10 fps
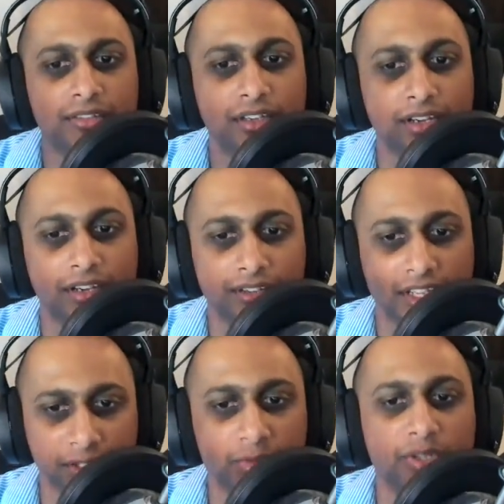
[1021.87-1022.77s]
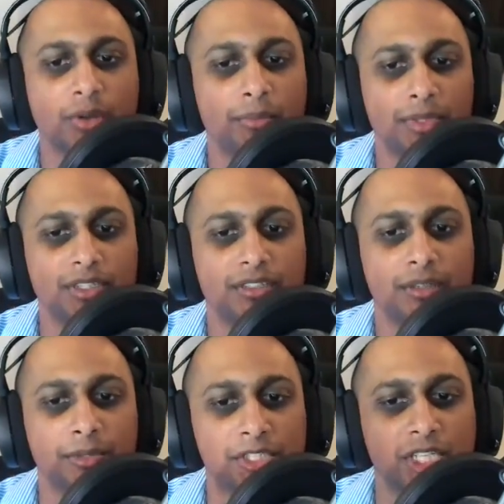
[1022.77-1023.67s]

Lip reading: the actual equipment a bit